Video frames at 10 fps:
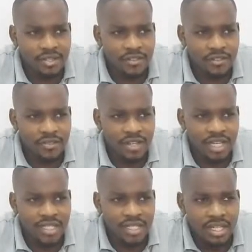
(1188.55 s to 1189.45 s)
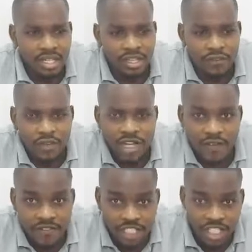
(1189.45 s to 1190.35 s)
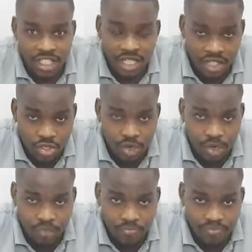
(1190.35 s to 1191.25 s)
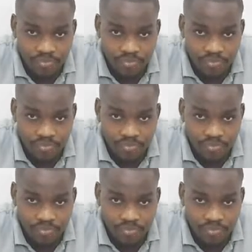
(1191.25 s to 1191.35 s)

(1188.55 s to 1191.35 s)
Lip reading: give you to that if you have tea at your home,